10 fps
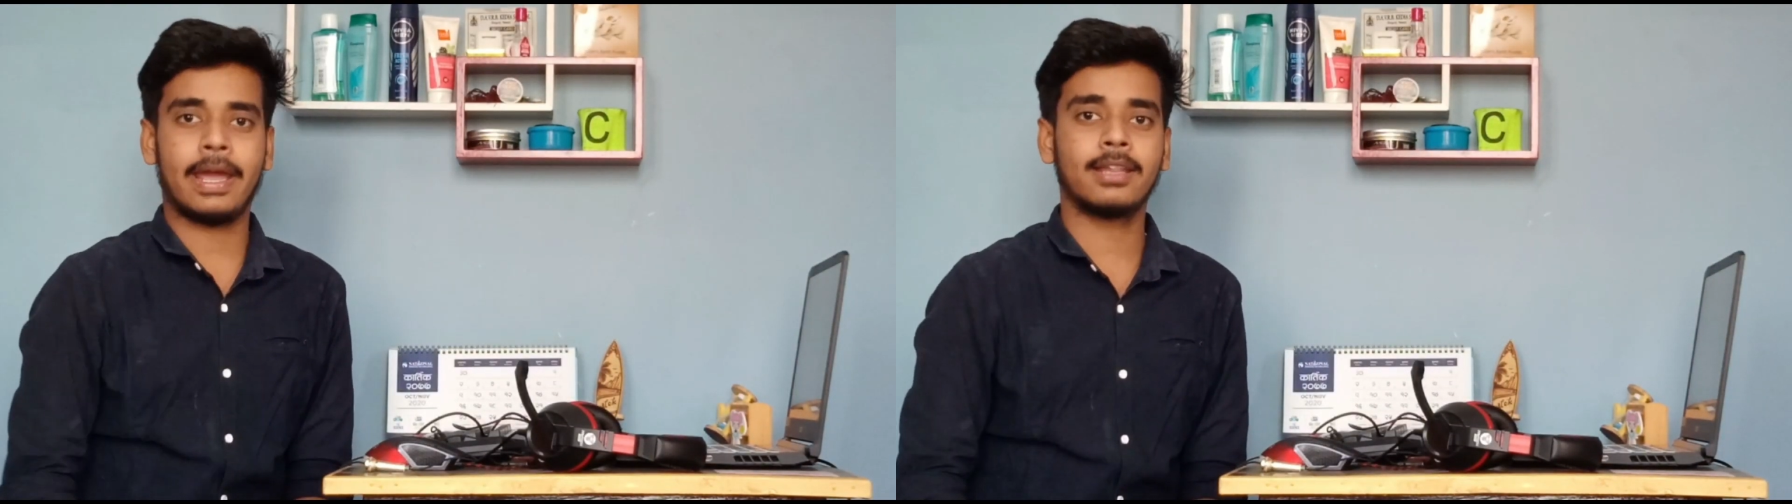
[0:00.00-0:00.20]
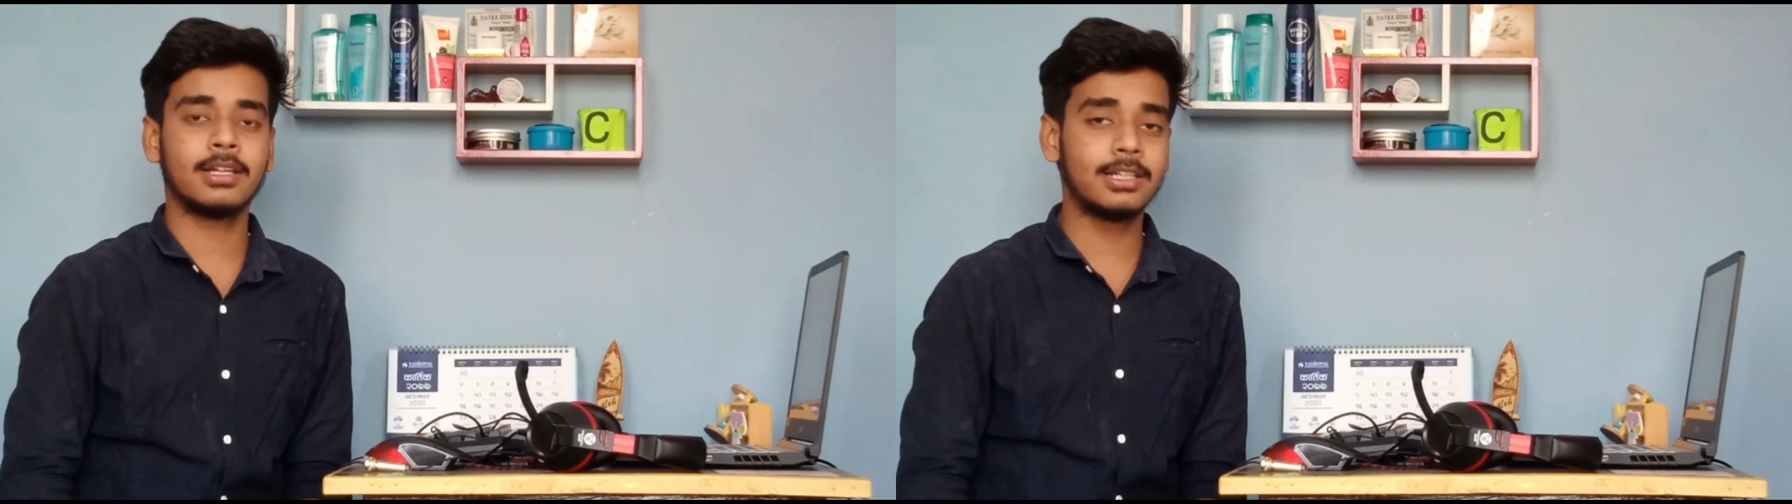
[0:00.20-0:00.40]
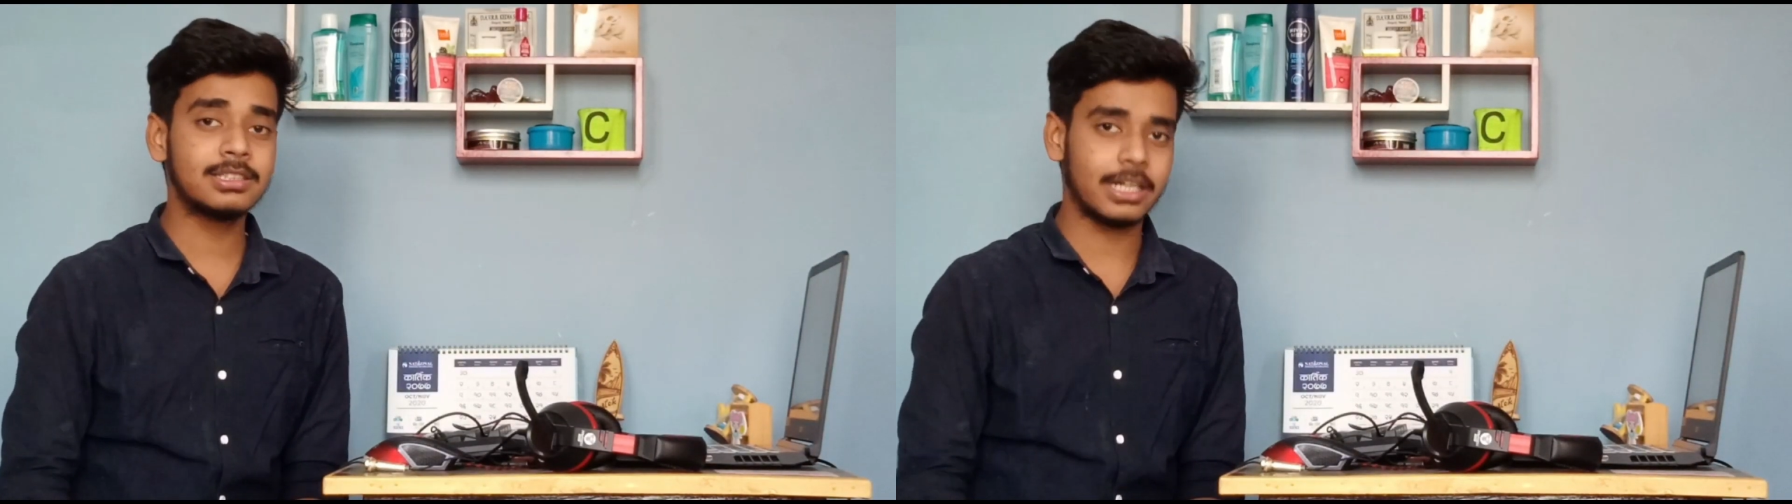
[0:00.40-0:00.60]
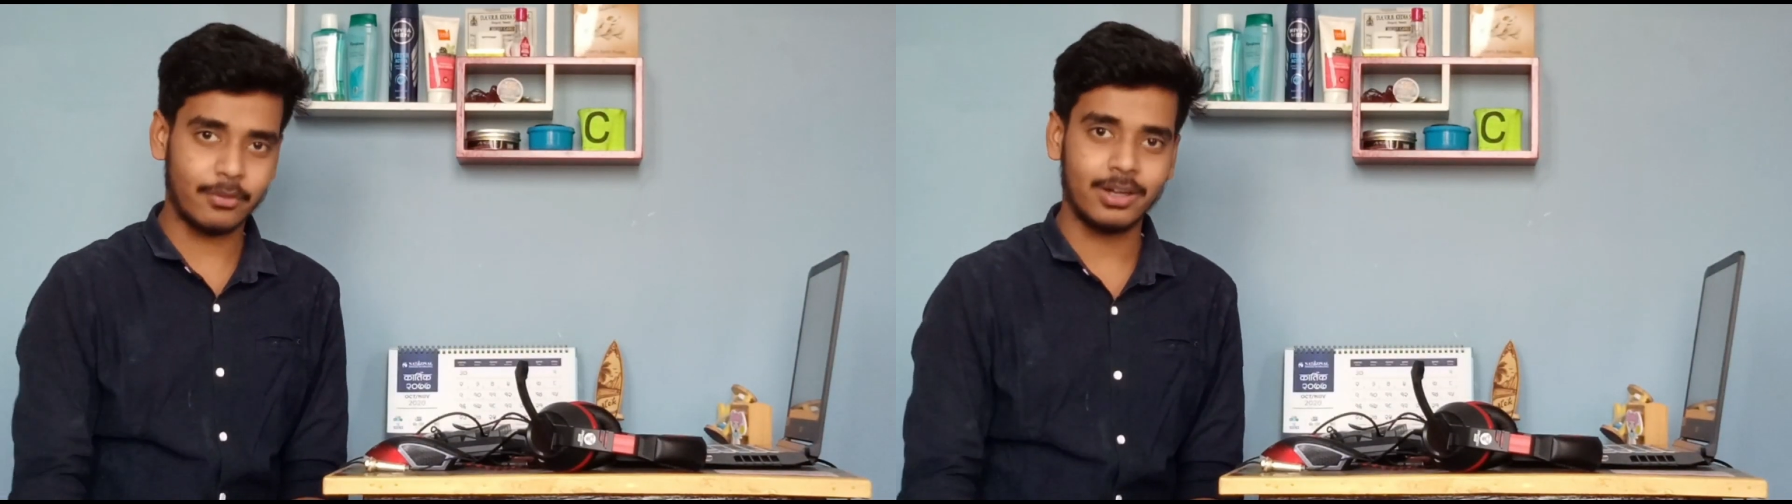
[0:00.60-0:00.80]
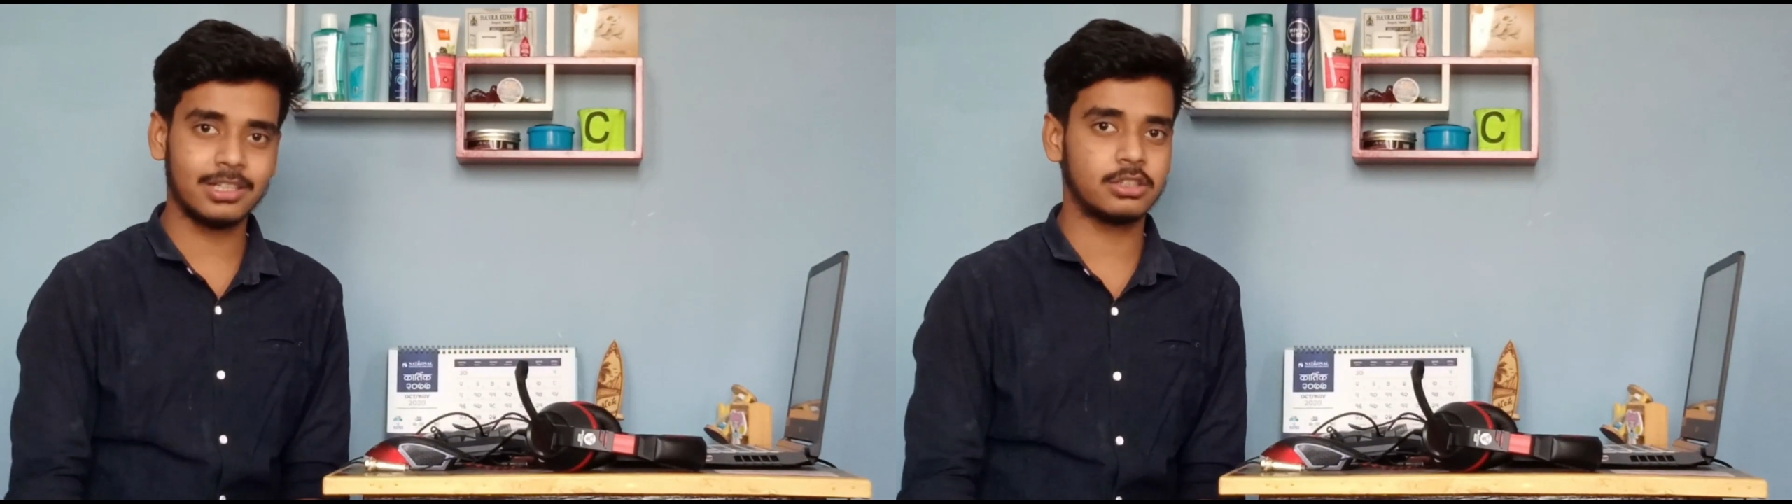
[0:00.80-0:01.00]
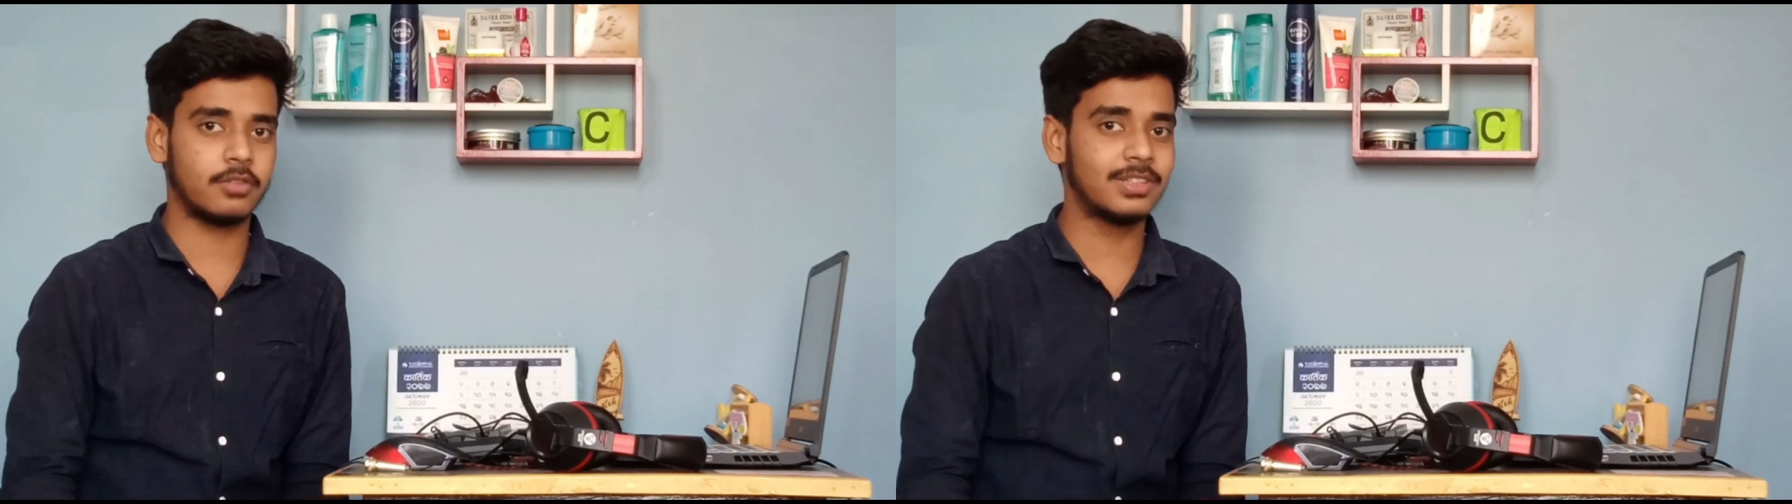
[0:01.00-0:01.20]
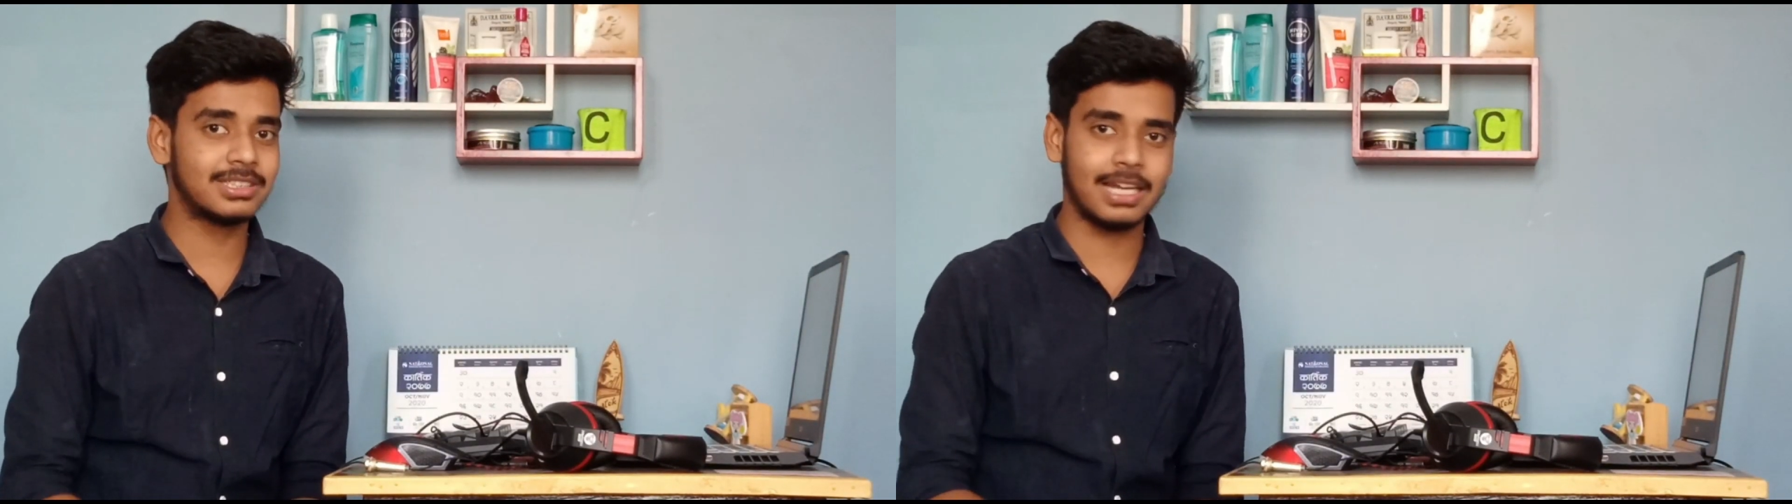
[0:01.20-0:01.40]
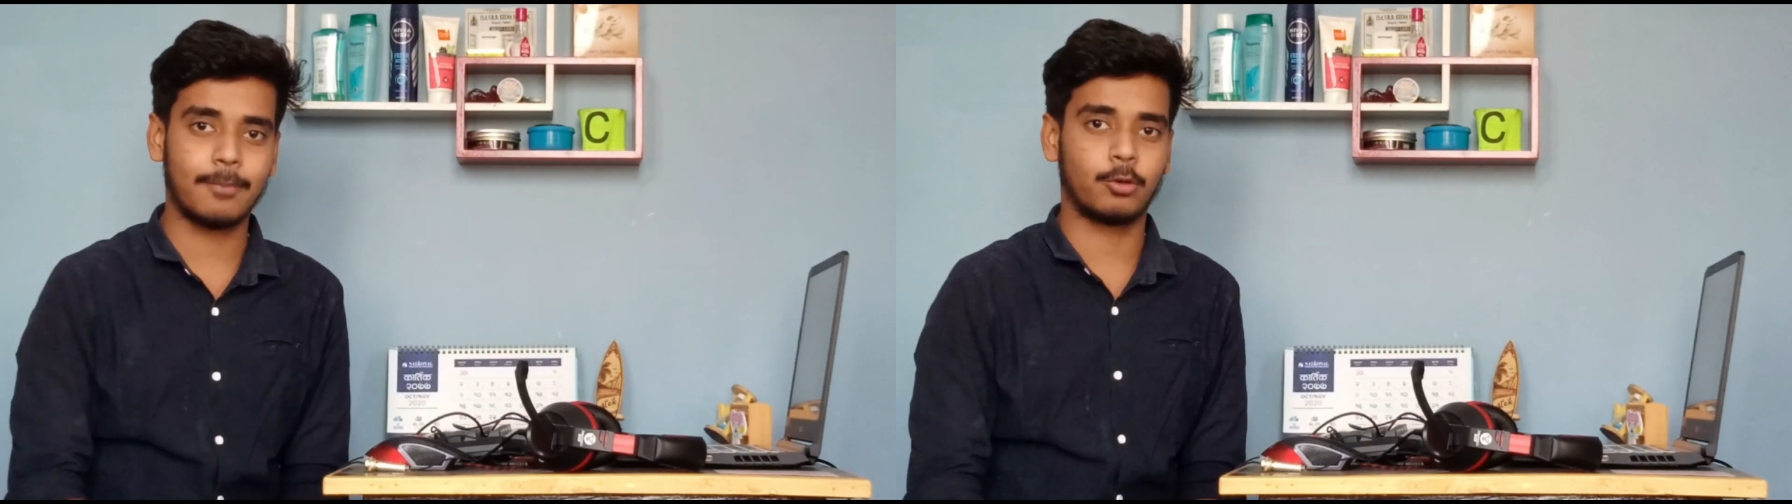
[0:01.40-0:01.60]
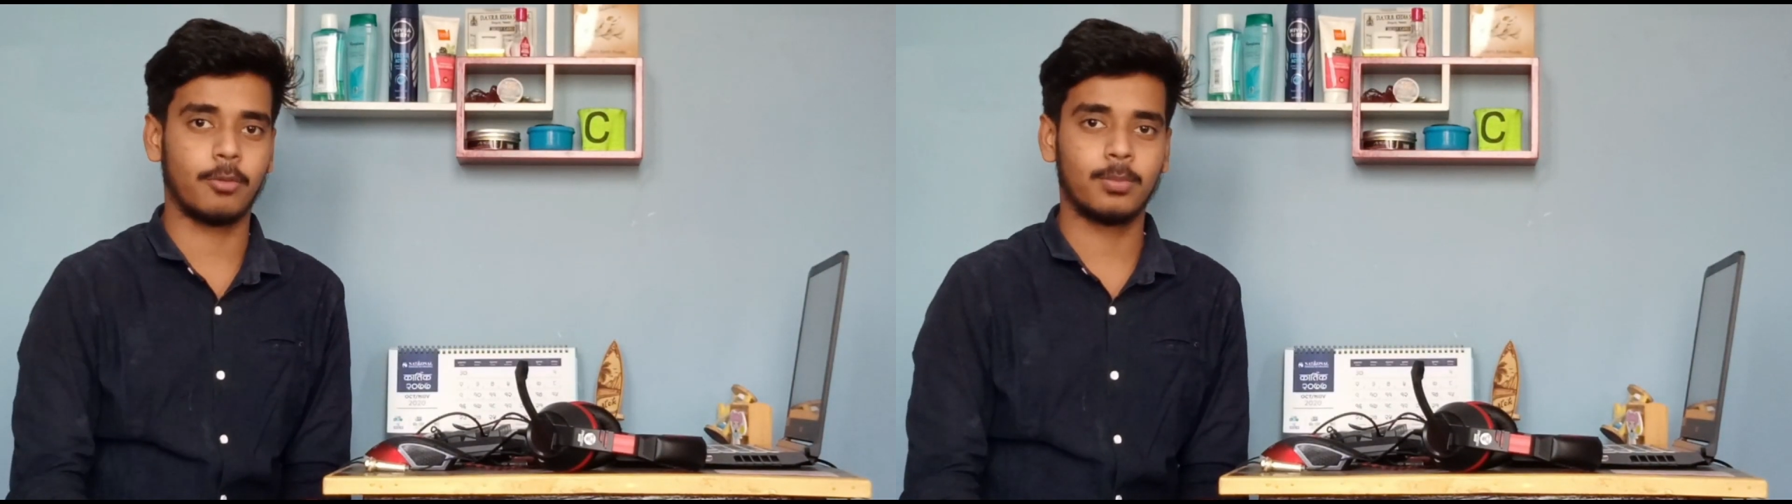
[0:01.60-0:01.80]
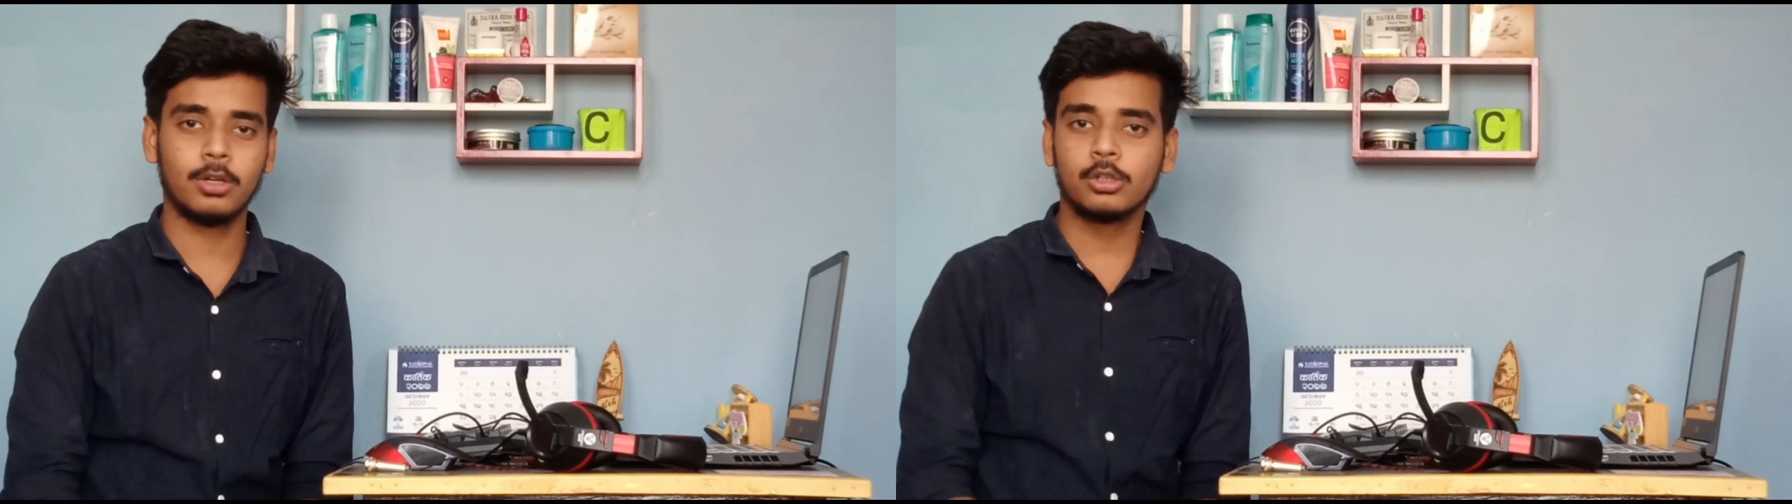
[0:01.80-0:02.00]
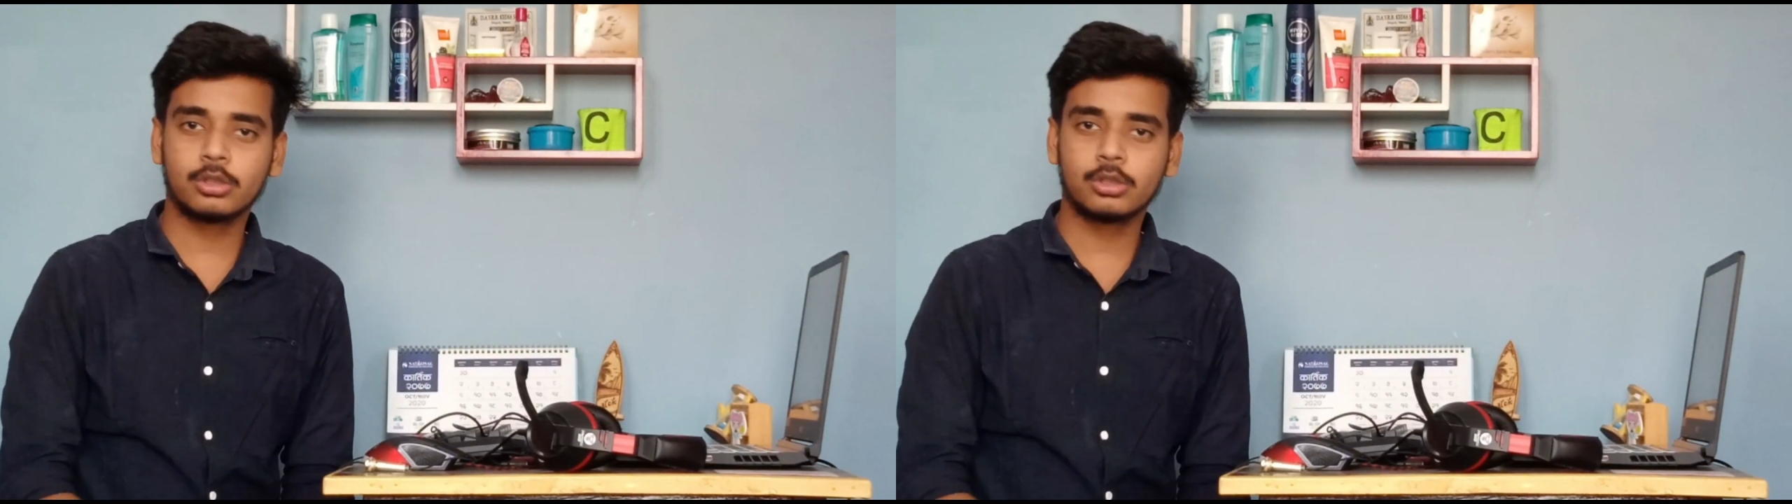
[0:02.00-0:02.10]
and the disadvantage of this laptop.